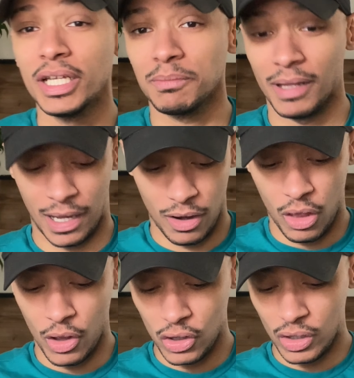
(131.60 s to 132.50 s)
plant
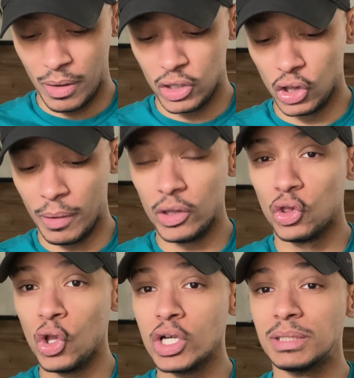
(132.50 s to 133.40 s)

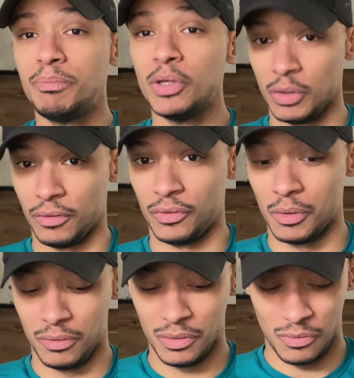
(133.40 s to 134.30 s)
looks
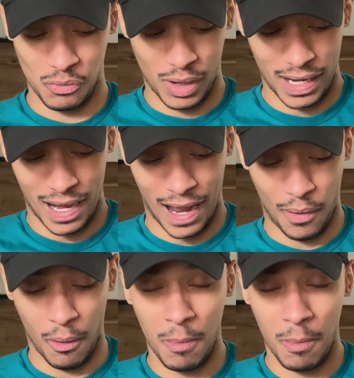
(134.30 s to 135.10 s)
beautiful right now.